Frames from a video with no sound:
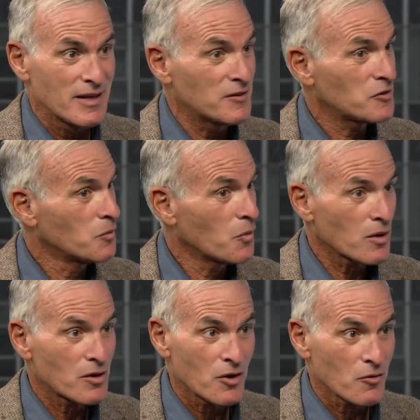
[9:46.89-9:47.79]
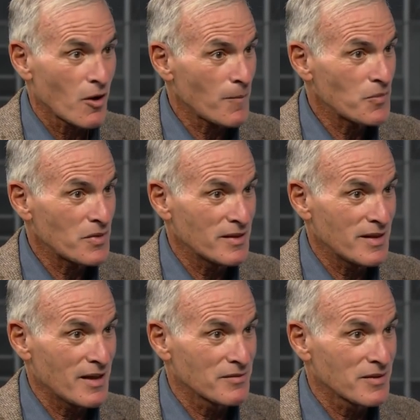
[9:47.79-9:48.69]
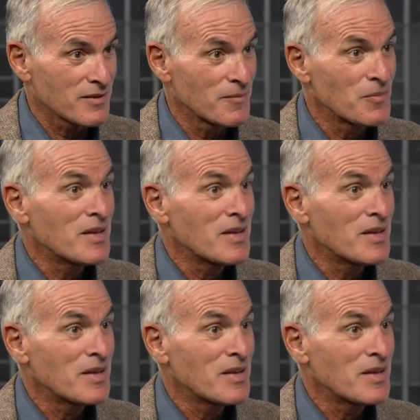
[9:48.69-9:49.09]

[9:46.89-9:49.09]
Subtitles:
It's more corrupt than ever.